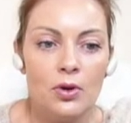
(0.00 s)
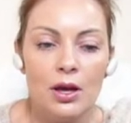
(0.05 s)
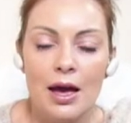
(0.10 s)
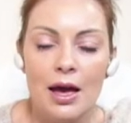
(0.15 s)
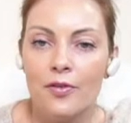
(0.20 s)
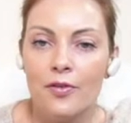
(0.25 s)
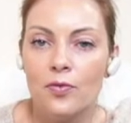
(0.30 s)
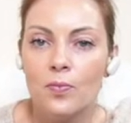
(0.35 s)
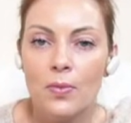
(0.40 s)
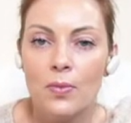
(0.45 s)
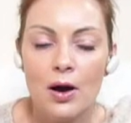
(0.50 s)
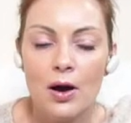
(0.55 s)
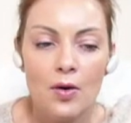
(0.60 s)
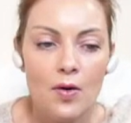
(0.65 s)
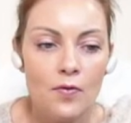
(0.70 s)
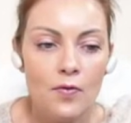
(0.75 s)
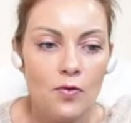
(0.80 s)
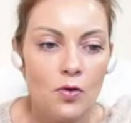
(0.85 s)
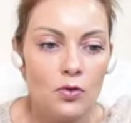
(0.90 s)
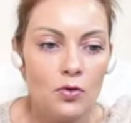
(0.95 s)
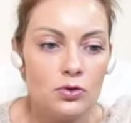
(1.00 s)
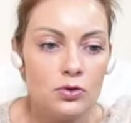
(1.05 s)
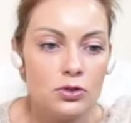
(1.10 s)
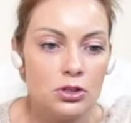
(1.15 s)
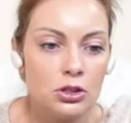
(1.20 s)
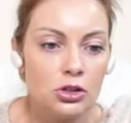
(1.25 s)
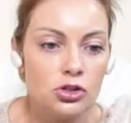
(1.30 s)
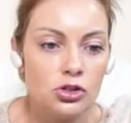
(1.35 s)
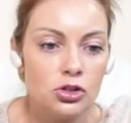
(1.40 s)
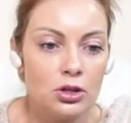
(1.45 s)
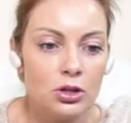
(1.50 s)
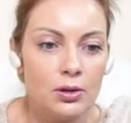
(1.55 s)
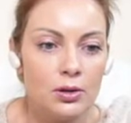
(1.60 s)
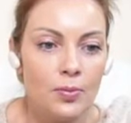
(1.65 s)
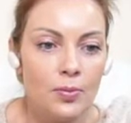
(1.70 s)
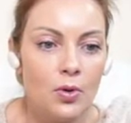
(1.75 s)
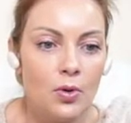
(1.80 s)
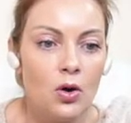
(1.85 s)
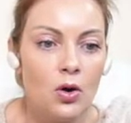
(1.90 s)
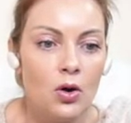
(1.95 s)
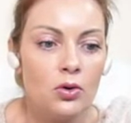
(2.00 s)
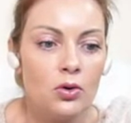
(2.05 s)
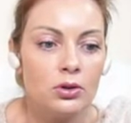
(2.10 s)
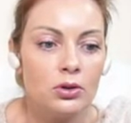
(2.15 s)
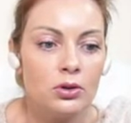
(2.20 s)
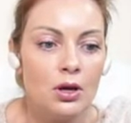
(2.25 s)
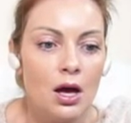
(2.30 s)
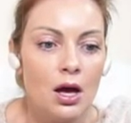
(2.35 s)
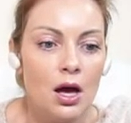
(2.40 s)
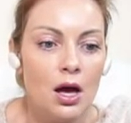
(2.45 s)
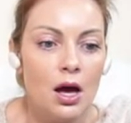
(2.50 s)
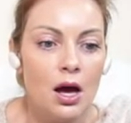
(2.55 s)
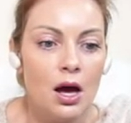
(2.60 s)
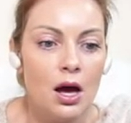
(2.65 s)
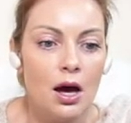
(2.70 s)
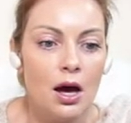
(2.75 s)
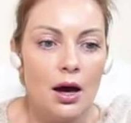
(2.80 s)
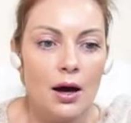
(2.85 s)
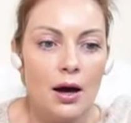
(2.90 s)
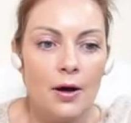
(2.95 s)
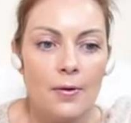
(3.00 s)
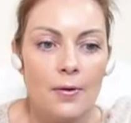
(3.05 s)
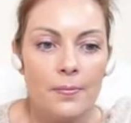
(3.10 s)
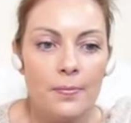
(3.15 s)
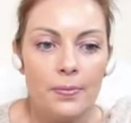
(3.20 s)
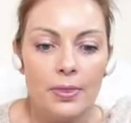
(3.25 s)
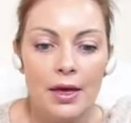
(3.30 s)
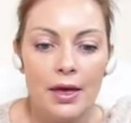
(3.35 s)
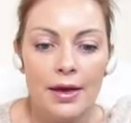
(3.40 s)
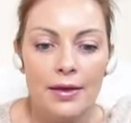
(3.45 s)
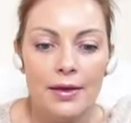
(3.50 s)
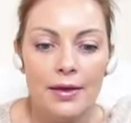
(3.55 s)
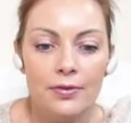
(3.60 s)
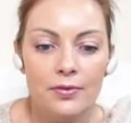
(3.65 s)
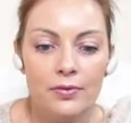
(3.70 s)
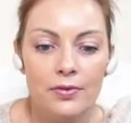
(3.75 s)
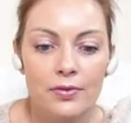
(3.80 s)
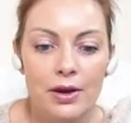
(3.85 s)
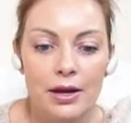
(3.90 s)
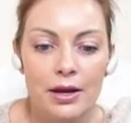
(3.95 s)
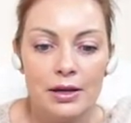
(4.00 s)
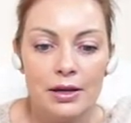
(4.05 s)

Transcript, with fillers: We have powerful suction mode um, and